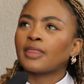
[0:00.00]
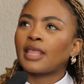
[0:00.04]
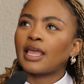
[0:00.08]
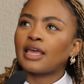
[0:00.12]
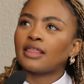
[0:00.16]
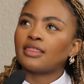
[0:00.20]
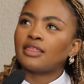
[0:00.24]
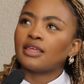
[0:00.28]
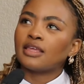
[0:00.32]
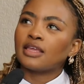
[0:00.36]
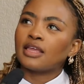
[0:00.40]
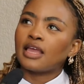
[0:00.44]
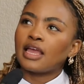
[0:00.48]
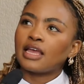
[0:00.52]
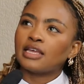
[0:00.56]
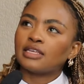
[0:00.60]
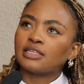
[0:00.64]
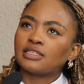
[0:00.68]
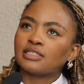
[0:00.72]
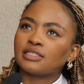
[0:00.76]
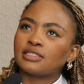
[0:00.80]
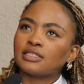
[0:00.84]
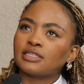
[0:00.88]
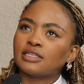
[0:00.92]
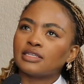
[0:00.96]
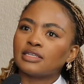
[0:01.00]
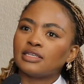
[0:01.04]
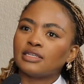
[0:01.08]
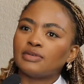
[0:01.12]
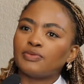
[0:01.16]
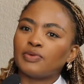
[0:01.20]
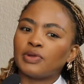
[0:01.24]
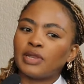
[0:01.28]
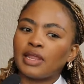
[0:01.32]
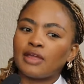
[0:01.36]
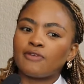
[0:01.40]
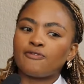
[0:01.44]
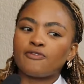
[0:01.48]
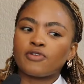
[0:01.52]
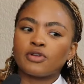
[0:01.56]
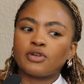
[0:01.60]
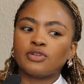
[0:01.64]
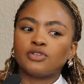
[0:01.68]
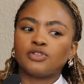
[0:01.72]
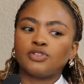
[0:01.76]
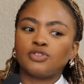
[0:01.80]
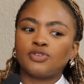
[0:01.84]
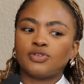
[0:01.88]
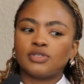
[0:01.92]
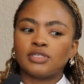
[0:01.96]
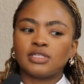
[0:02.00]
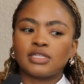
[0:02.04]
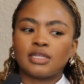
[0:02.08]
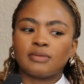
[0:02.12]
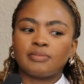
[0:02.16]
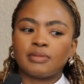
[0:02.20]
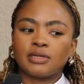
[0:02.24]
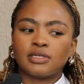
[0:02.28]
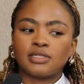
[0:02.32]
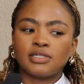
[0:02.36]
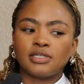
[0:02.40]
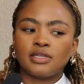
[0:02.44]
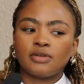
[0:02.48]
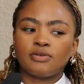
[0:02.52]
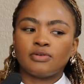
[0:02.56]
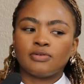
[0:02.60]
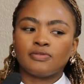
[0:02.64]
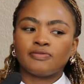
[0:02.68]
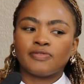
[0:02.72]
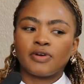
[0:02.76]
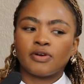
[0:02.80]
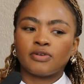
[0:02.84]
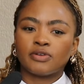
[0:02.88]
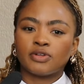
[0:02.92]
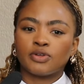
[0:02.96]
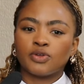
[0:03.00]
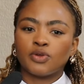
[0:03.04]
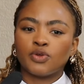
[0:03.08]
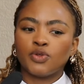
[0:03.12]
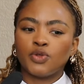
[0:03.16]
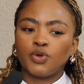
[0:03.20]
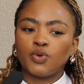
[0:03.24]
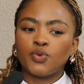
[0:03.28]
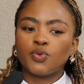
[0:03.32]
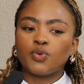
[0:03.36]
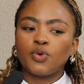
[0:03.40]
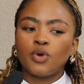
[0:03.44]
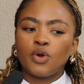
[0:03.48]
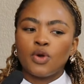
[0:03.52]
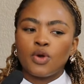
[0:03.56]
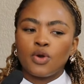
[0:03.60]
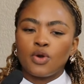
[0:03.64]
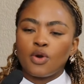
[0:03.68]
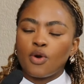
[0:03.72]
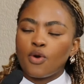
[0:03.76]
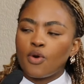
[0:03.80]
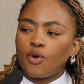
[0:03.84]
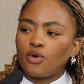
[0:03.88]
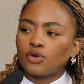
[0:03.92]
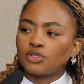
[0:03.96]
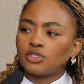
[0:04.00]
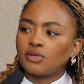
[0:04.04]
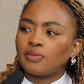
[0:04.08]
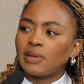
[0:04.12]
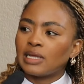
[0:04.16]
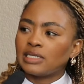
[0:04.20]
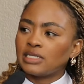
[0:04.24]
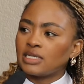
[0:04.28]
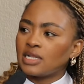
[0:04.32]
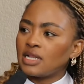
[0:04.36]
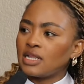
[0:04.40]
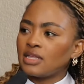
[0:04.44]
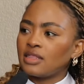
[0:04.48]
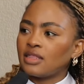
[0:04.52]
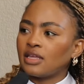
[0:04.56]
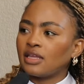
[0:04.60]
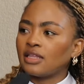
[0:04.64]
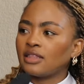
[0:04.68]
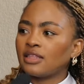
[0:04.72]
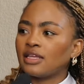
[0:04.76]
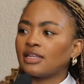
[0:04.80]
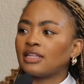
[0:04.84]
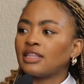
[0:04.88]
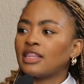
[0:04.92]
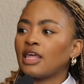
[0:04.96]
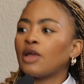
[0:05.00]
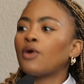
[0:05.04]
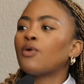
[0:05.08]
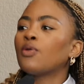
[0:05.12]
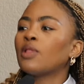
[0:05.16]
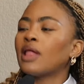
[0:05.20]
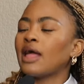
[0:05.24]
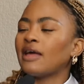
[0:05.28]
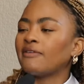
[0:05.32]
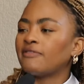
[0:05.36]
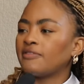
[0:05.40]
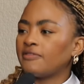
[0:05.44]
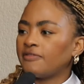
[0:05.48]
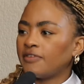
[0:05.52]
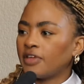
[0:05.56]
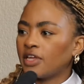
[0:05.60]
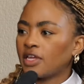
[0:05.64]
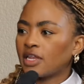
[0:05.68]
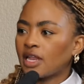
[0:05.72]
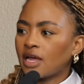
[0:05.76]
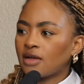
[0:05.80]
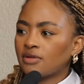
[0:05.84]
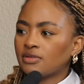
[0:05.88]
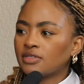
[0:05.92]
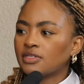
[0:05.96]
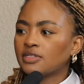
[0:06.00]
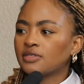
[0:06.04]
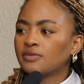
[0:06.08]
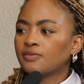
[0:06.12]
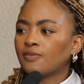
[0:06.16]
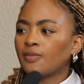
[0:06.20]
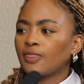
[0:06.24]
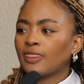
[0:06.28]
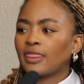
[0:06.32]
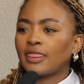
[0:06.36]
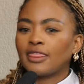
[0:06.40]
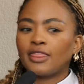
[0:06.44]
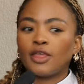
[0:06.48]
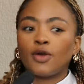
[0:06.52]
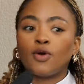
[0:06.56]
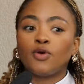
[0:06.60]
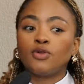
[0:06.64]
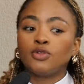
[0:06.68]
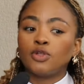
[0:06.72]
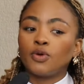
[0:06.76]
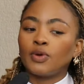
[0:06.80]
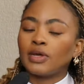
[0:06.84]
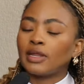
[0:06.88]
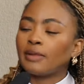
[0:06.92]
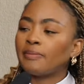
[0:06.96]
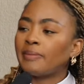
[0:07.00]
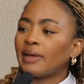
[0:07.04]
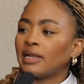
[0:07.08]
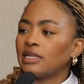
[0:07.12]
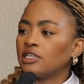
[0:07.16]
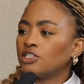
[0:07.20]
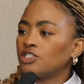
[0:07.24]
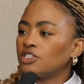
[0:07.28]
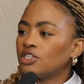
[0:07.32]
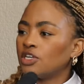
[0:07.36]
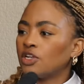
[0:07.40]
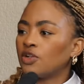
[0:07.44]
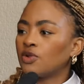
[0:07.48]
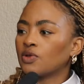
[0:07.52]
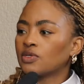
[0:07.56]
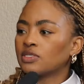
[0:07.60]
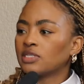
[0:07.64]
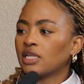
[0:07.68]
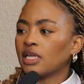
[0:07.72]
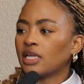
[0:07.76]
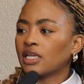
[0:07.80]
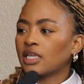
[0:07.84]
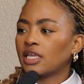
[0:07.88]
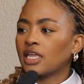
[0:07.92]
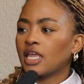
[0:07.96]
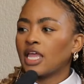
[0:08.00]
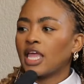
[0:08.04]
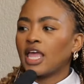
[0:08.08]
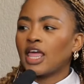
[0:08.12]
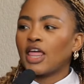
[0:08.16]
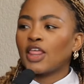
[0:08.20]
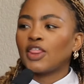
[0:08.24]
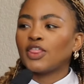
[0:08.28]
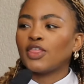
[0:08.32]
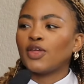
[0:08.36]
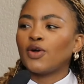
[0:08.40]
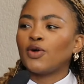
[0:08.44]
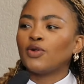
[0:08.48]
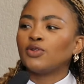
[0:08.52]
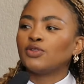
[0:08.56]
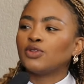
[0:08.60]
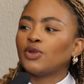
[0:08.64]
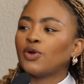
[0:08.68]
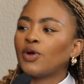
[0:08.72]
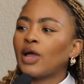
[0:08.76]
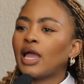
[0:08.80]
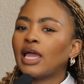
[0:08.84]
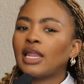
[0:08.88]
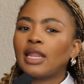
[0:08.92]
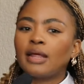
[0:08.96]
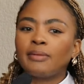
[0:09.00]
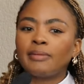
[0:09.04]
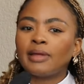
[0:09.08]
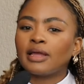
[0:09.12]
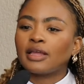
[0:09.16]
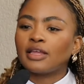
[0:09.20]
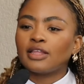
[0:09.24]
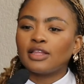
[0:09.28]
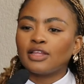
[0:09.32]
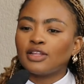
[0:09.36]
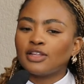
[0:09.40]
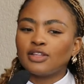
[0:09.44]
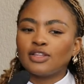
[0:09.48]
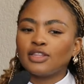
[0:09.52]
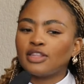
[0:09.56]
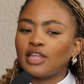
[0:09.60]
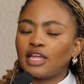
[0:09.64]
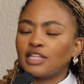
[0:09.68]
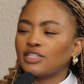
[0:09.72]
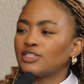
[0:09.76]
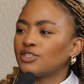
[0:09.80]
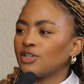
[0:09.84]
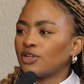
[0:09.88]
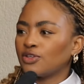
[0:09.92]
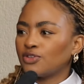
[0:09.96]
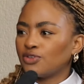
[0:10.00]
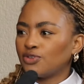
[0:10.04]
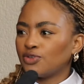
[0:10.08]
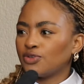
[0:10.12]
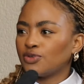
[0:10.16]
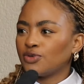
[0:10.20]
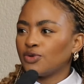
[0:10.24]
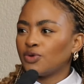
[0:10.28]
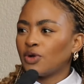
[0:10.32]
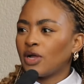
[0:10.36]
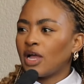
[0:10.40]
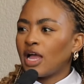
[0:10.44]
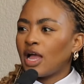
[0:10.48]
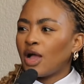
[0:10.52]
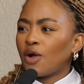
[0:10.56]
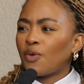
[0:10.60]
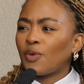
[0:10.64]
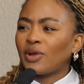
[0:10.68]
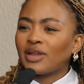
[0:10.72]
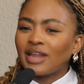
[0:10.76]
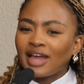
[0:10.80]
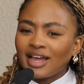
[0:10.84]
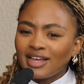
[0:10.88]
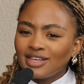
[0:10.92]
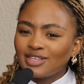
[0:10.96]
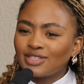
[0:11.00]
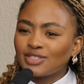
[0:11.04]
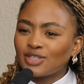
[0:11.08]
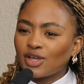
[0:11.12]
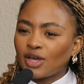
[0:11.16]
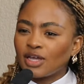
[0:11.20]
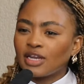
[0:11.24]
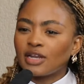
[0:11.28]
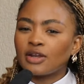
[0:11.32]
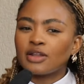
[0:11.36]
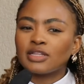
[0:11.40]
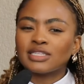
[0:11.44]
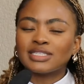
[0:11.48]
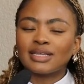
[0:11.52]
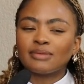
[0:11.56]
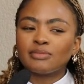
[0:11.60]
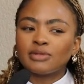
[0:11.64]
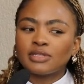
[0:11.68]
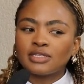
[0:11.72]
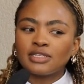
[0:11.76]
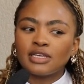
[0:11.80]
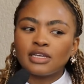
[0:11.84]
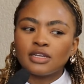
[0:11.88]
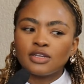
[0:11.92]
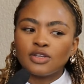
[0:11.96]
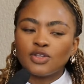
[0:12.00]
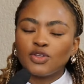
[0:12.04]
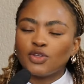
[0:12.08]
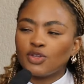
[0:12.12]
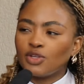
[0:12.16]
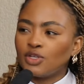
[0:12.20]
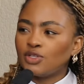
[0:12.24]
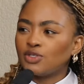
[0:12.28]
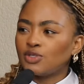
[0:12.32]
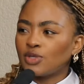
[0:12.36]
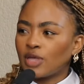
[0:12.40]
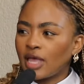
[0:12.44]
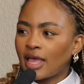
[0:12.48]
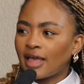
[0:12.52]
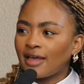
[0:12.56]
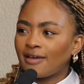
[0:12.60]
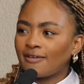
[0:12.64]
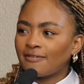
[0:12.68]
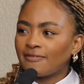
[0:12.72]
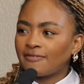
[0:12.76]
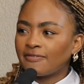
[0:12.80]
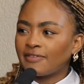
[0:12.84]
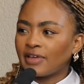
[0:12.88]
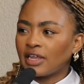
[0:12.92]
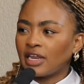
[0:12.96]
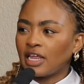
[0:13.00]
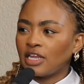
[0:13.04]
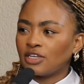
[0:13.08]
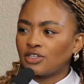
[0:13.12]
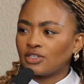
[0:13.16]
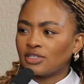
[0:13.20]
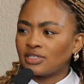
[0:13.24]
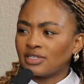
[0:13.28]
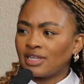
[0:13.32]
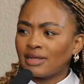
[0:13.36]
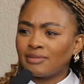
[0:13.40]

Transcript: I think as when everyone introduces them as CEO and founder, you automatically think that they all have it figured out. Yeah, yeah. They all know what a balance sheet looks like. no. They all know. And I'm like, that's not true. We don't know. When I started and someone said, you need to have financial